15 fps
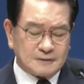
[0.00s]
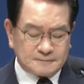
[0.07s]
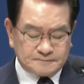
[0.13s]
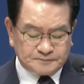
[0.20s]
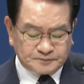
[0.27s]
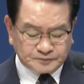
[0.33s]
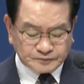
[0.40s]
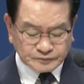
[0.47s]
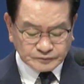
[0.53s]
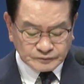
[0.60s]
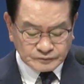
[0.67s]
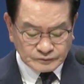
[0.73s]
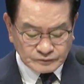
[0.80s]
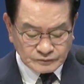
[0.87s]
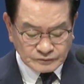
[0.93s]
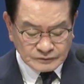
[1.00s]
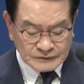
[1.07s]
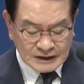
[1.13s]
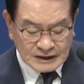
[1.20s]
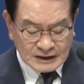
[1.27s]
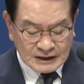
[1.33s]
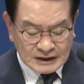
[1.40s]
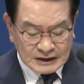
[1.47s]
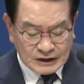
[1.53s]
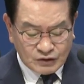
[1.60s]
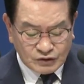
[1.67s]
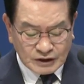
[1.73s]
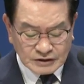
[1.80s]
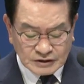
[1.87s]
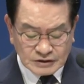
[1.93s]
may you be resoluted
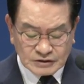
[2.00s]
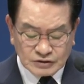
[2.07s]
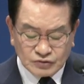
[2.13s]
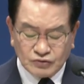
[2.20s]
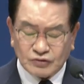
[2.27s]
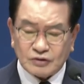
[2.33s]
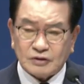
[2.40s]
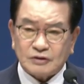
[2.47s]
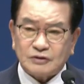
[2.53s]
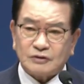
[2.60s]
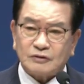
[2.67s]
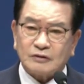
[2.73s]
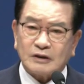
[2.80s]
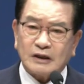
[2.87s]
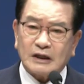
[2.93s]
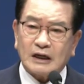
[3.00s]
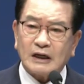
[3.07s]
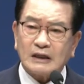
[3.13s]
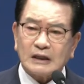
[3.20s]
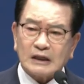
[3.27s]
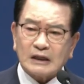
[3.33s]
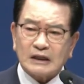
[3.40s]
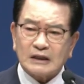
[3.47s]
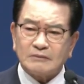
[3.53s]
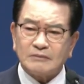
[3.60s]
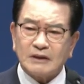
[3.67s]
upon these three onlys.